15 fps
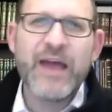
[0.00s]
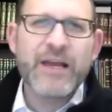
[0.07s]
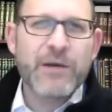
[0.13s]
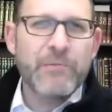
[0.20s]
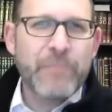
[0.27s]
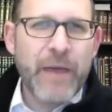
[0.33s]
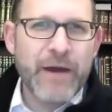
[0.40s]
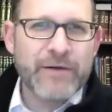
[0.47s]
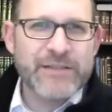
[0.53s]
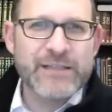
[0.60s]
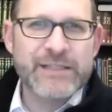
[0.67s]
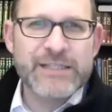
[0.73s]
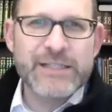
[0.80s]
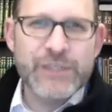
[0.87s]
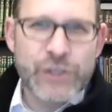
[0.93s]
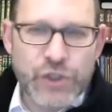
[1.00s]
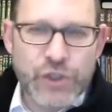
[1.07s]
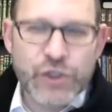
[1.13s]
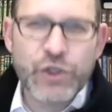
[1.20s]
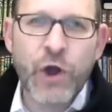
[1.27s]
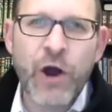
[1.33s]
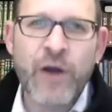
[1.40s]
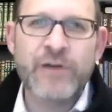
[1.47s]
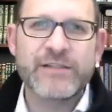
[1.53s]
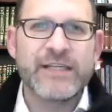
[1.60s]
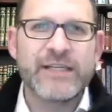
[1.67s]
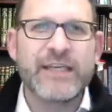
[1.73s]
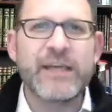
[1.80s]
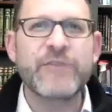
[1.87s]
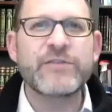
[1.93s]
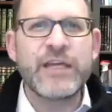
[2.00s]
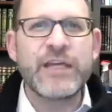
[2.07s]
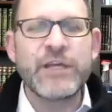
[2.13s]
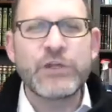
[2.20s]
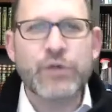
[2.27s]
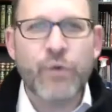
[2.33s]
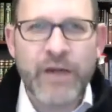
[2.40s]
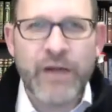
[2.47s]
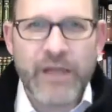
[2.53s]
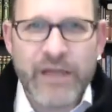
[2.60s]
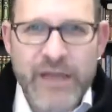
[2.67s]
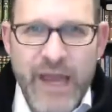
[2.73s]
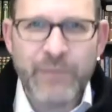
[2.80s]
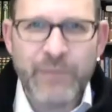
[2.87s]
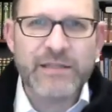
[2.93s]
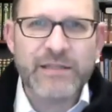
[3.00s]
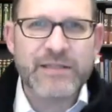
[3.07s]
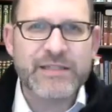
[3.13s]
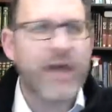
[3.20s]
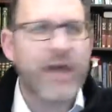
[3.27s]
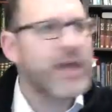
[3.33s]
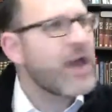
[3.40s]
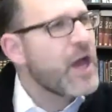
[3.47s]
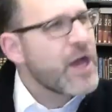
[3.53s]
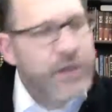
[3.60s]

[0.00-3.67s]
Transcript: compares us to stars and gives each one a name to say,